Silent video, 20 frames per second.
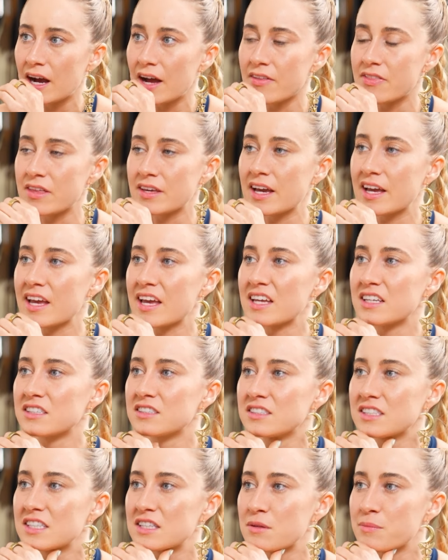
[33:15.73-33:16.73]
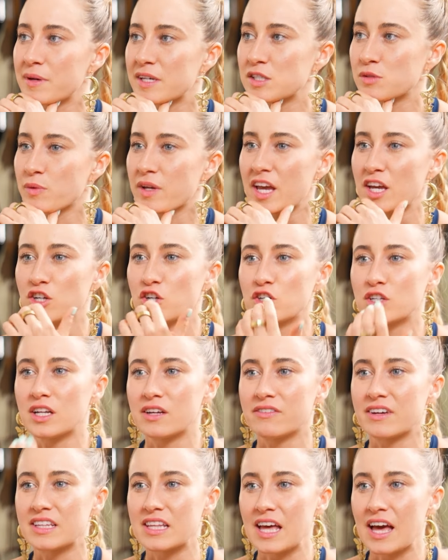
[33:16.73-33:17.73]
I think I handled it the best way I could
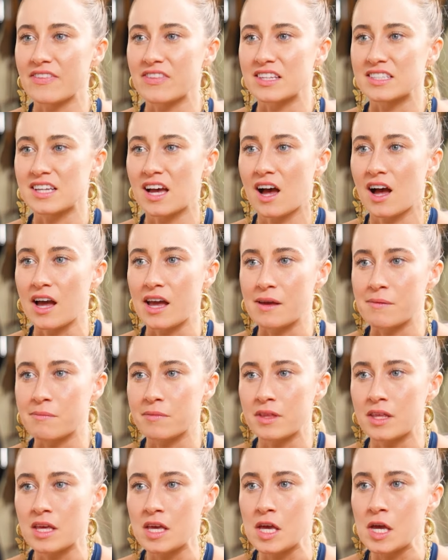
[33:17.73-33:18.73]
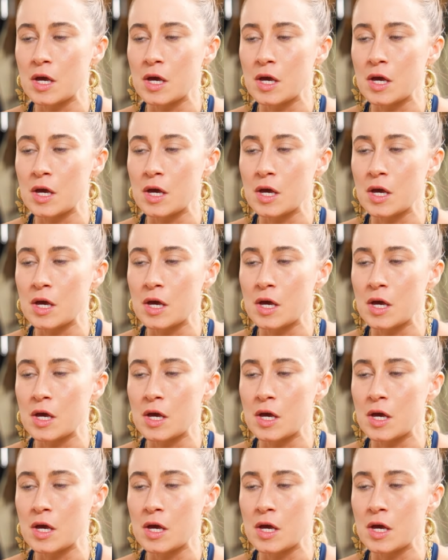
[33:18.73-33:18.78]
have at, at the time.